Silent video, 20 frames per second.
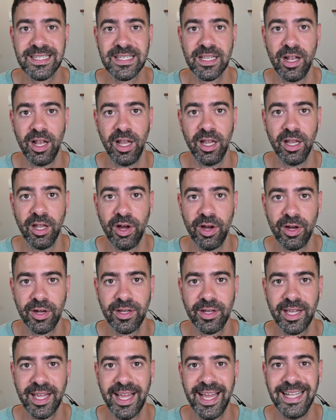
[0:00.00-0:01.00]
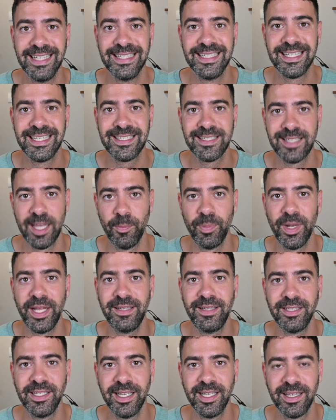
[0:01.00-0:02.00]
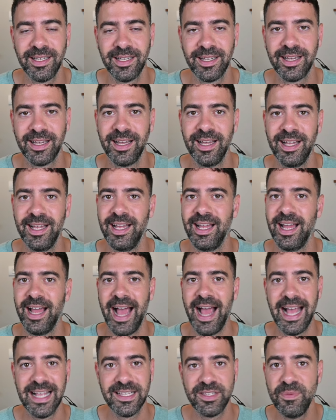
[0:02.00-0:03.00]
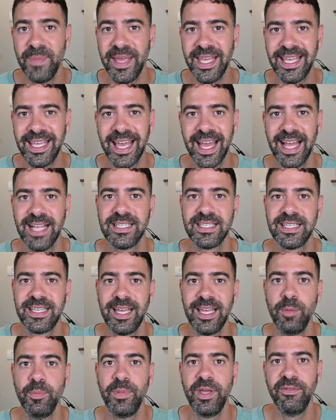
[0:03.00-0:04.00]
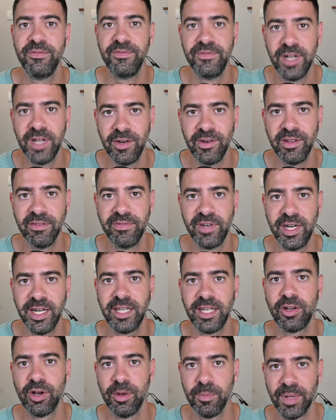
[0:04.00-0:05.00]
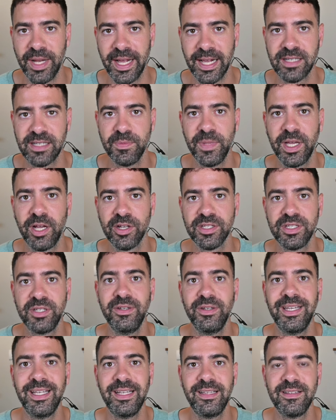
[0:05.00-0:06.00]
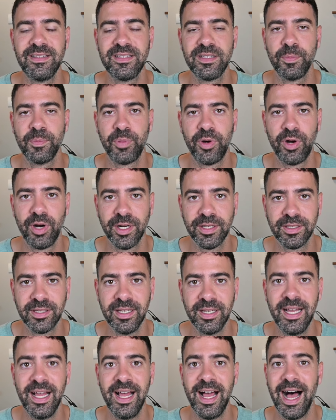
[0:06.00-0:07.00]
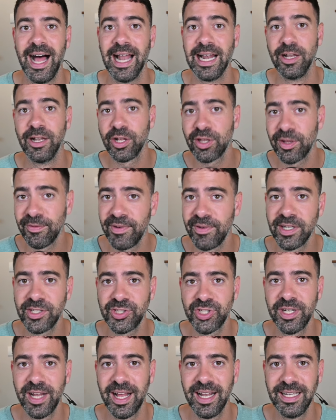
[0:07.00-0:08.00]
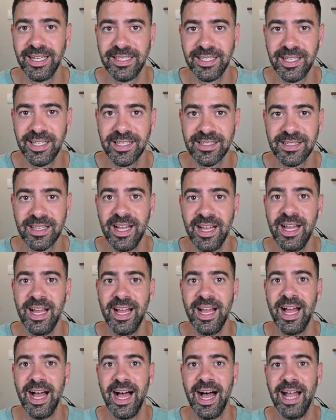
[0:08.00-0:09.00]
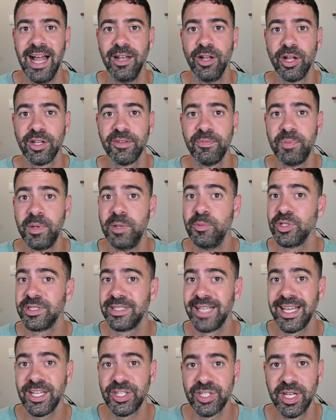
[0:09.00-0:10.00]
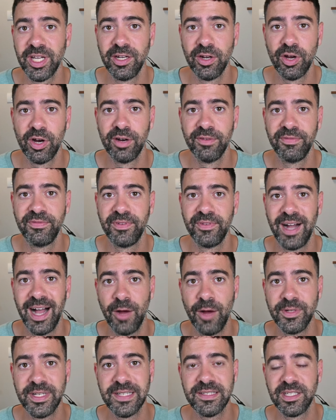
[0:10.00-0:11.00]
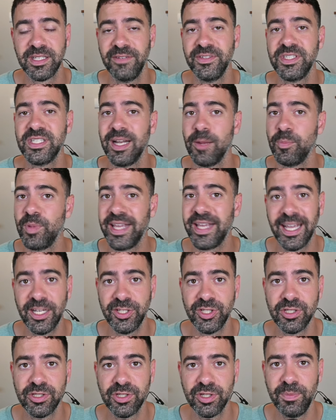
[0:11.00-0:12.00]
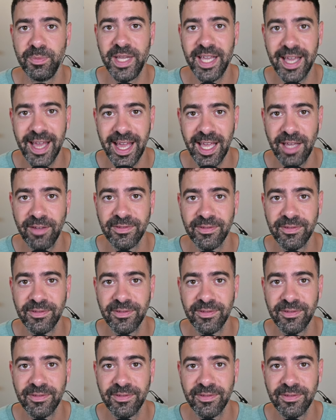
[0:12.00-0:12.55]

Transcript: long, and the templating, as you may guess, can be very, very complex because you need to support a lot of functionalities, a lot of permutation of how the service and application should behave,